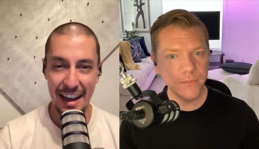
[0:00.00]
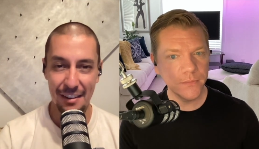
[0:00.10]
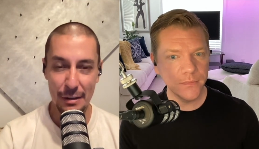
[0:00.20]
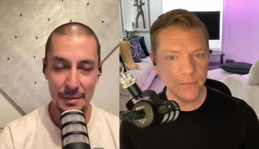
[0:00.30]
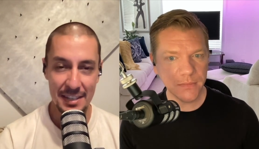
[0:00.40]

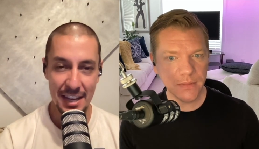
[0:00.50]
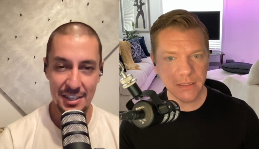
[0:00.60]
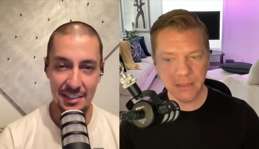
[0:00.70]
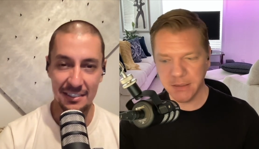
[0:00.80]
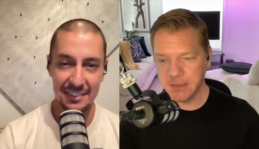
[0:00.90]
Speaker 1: our
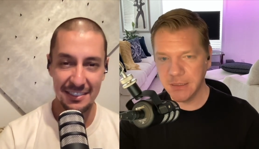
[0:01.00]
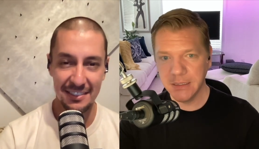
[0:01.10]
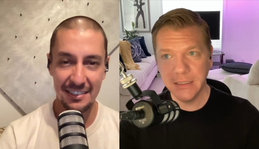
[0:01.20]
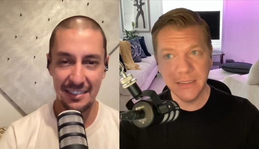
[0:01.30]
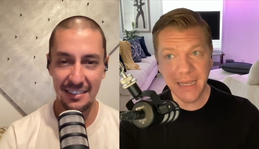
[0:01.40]
reputation.
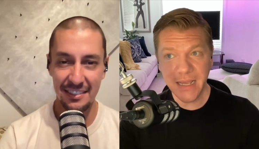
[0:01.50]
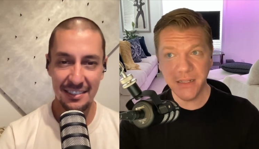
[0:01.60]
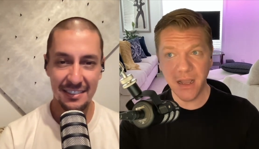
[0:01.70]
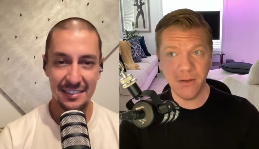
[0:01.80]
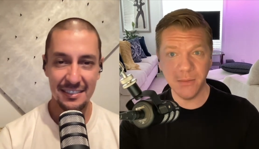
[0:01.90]
Speaker 2: Yeah,
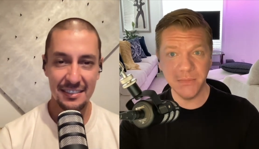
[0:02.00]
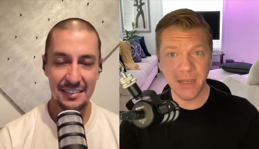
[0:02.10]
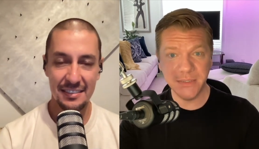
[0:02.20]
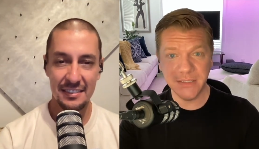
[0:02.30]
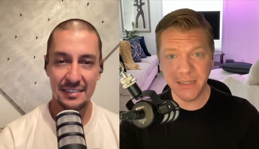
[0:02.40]
no, I'm
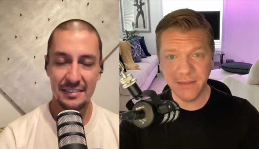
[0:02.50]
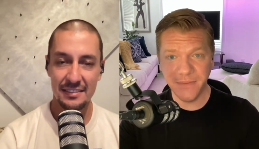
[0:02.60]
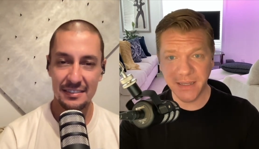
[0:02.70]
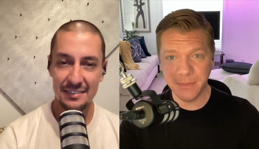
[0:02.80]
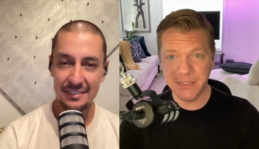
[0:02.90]
I'm sick
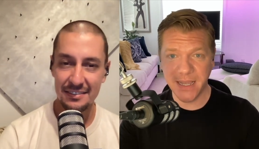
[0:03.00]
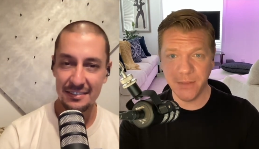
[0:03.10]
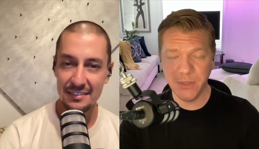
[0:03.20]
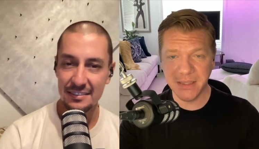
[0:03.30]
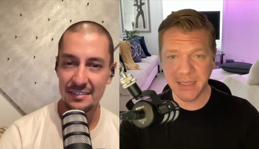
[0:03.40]
of it. I'm
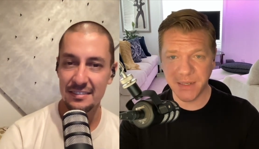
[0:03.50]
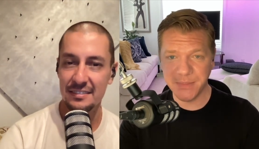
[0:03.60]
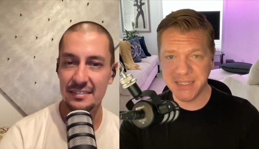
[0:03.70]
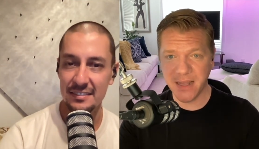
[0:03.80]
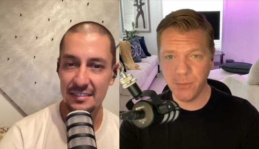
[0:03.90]
done with it.
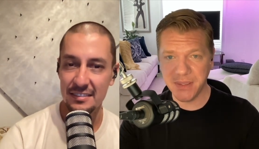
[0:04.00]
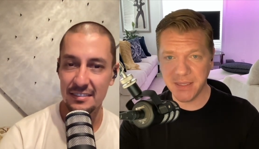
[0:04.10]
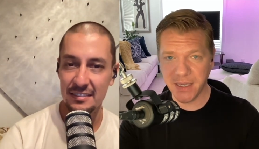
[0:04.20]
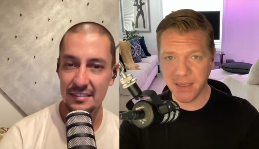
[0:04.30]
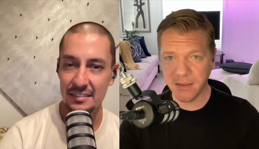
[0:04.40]
I'm done
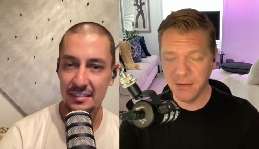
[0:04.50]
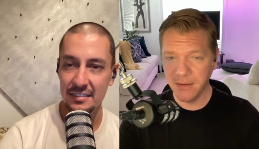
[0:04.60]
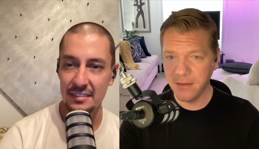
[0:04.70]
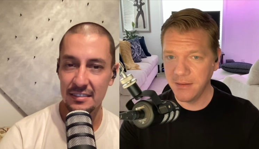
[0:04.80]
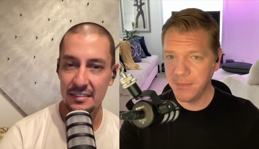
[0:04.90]
with it.
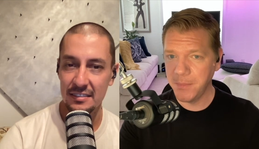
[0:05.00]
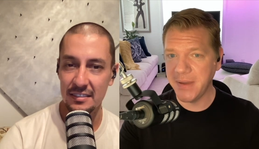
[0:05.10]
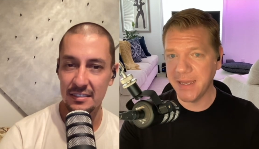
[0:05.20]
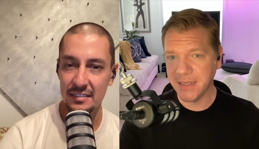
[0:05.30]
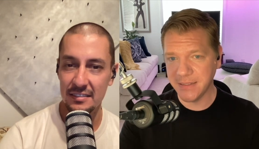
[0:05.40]

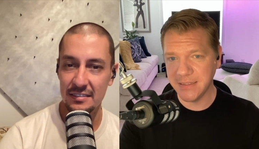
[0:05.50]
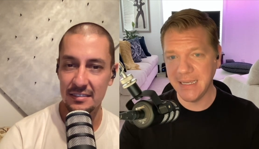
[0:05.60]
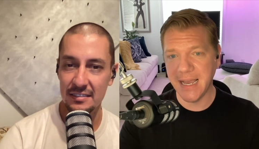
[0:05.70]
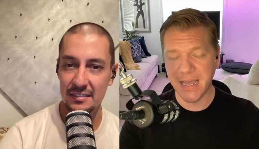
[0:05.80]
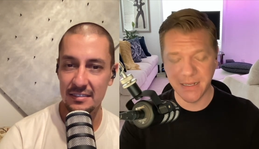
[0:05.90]
But
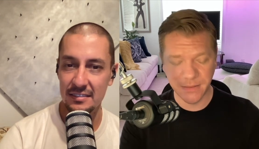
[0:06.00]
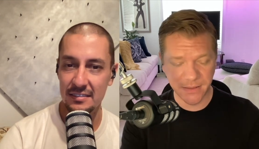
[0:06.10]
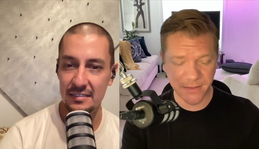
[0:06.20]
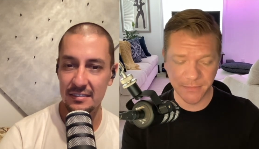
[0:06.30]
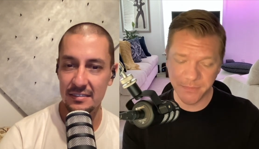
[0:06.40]
yeah,
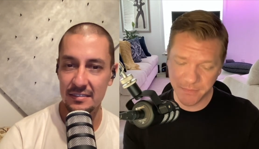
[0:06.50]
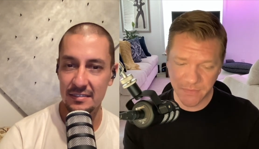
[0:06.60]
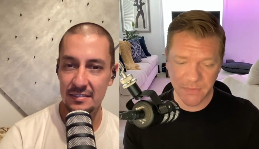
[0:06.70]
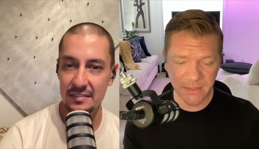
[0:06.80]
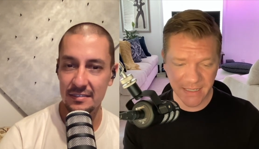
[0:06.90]
uh,
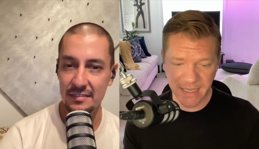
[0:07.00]
Nick